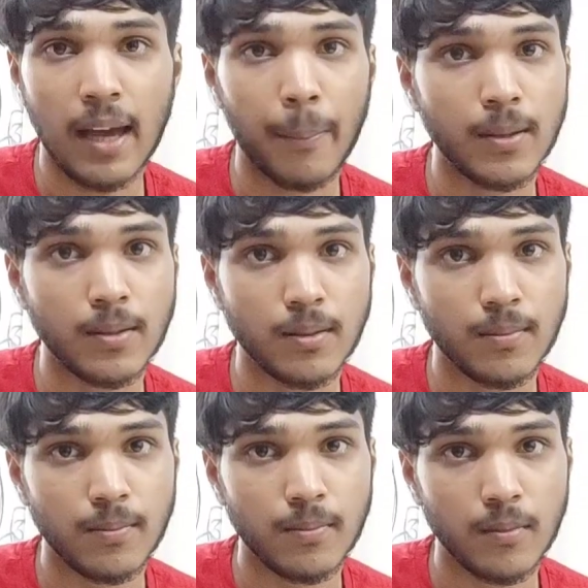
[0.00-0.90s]
happens.
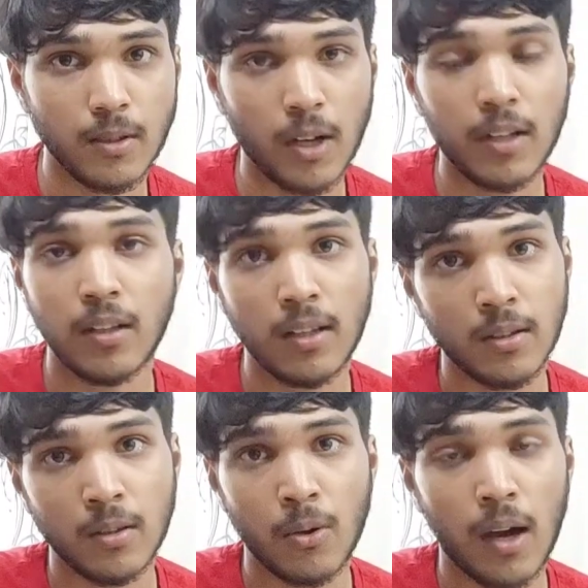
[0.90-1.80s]
You gotta
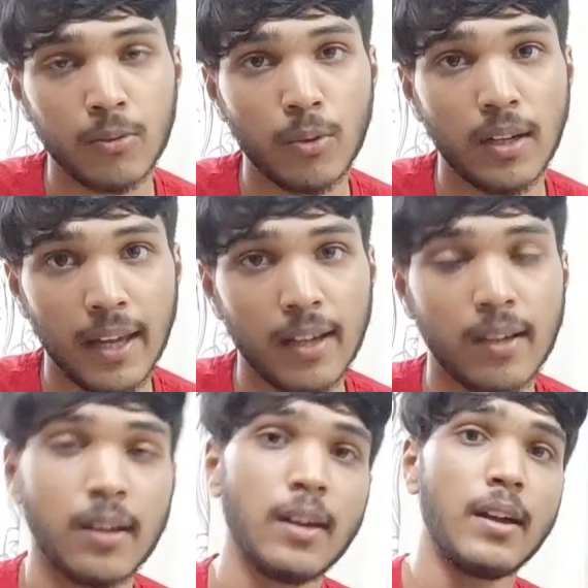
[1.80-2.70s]
know how to link
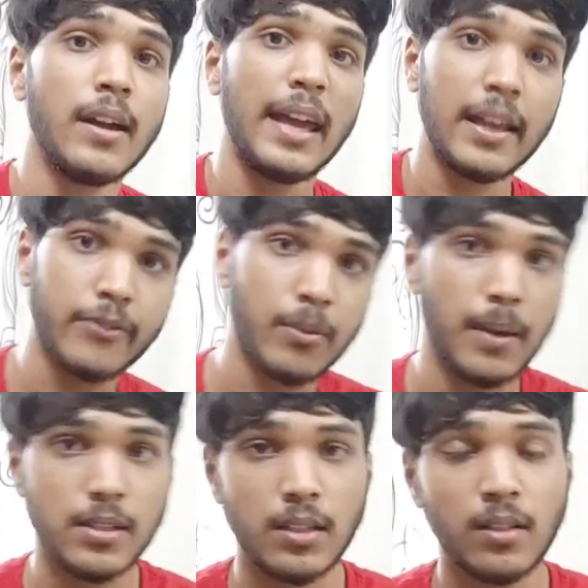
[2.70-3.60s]

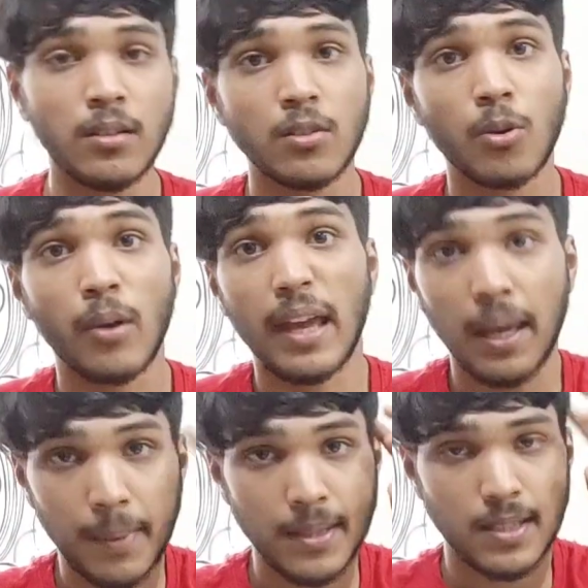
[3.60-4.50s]
information to
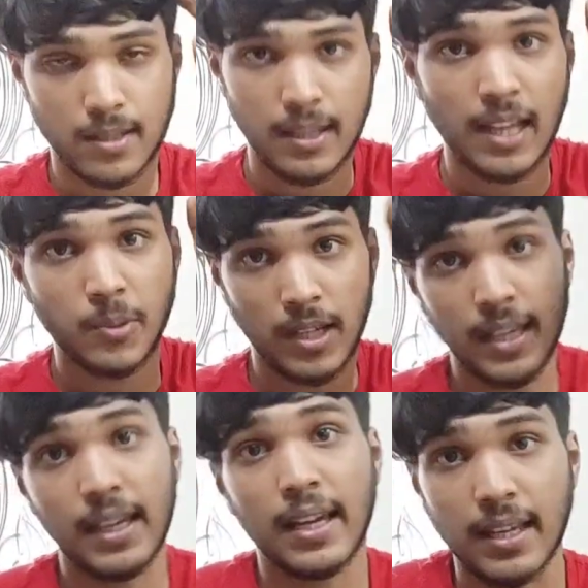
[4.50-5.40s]
images. That's what
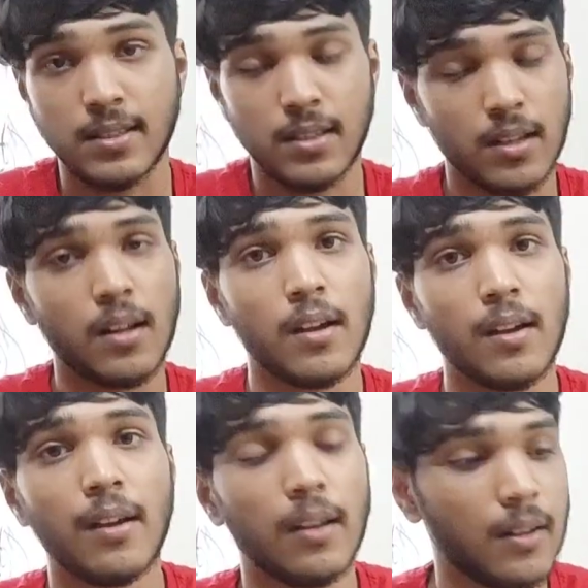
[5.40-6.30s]
linking is.
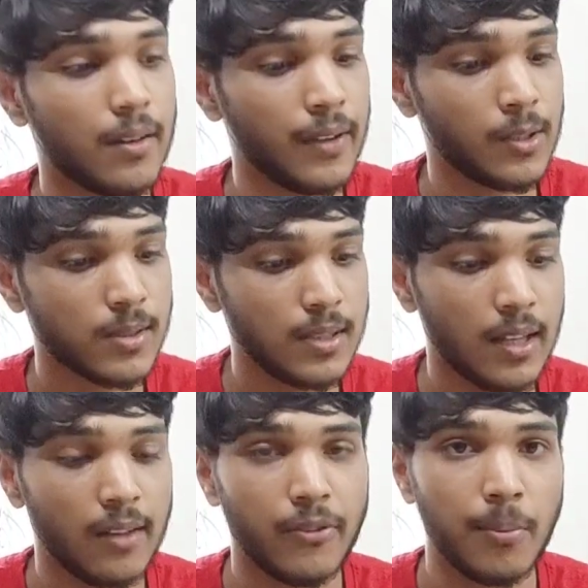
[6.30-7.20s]
When you see
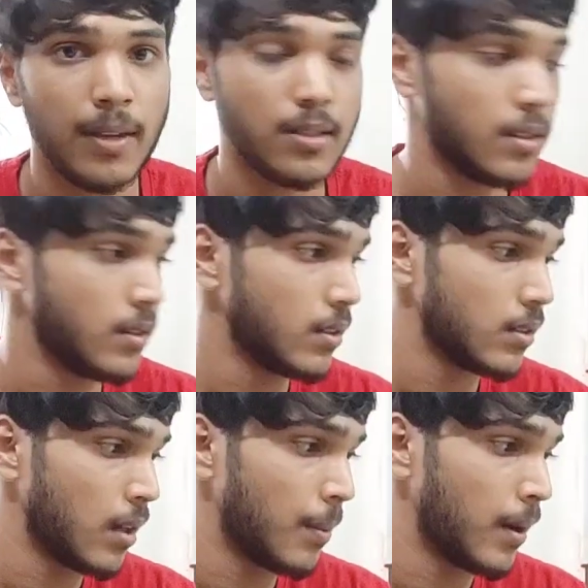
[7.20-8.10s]
an information
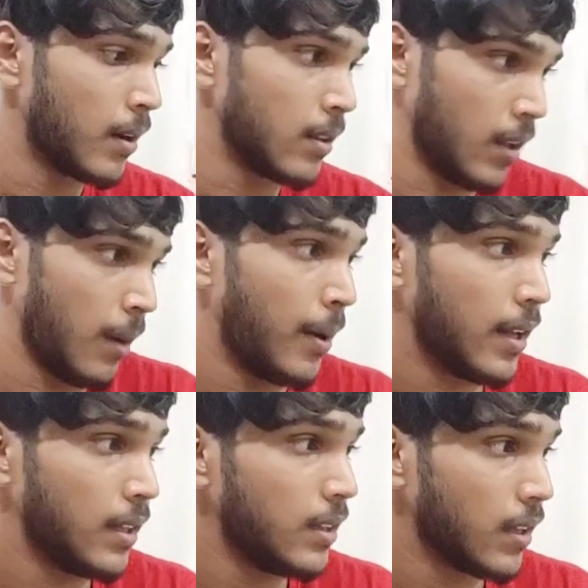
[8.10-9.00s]
about
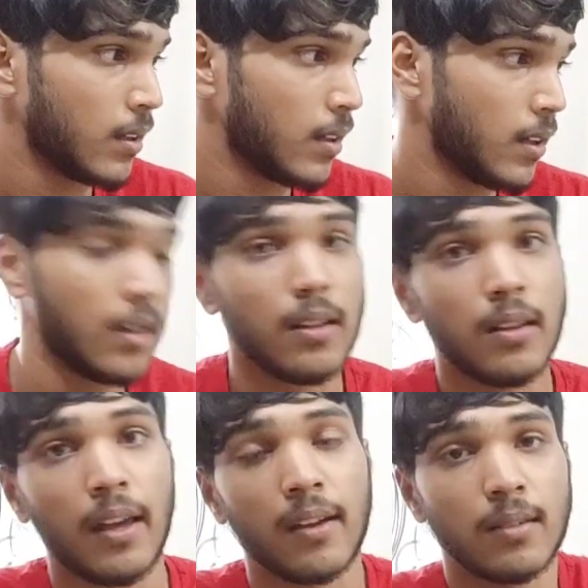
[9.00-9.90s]
anything,
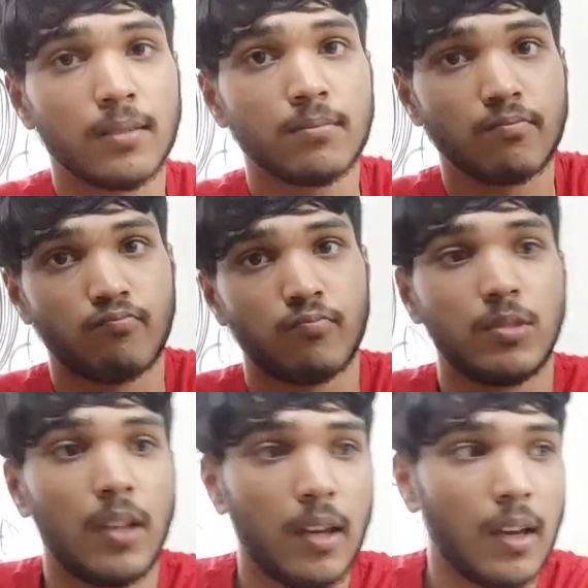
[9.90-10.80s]
like
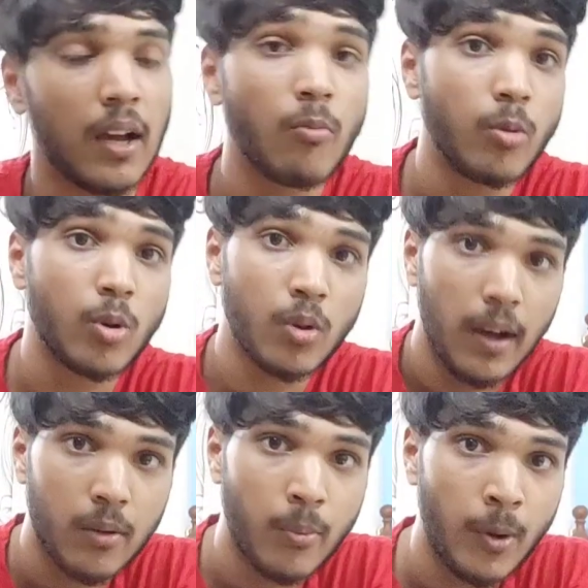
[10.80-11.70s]
say a
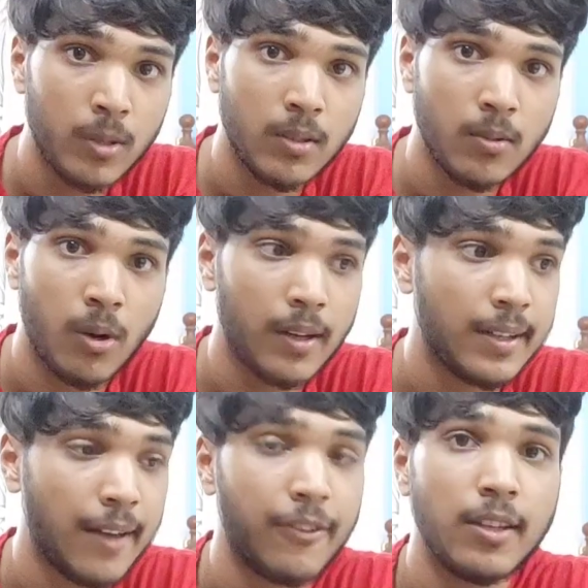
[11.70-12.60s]
quote or a
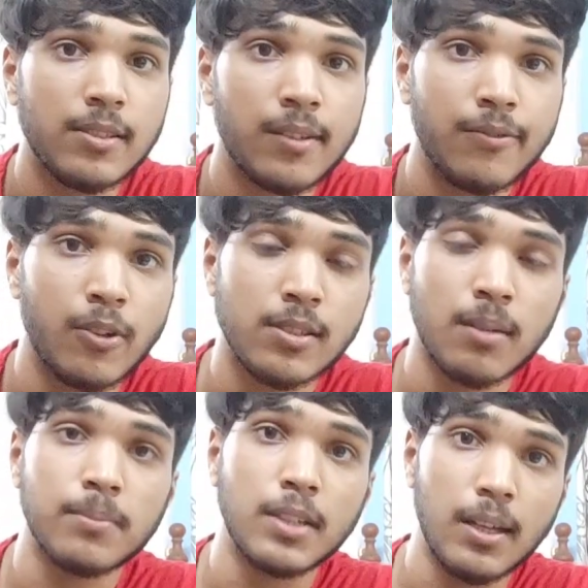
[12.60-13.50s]
definition for
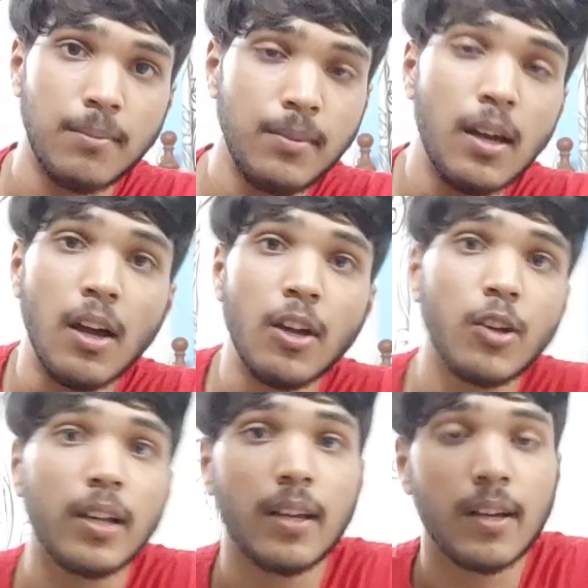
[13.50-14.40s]
some term, you
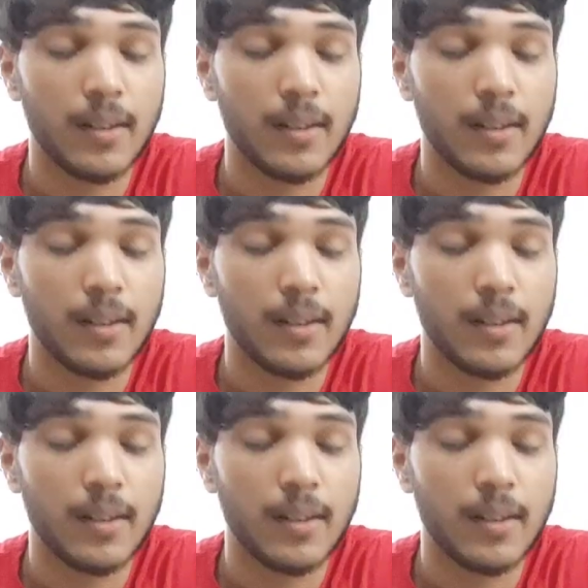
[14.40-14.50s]
can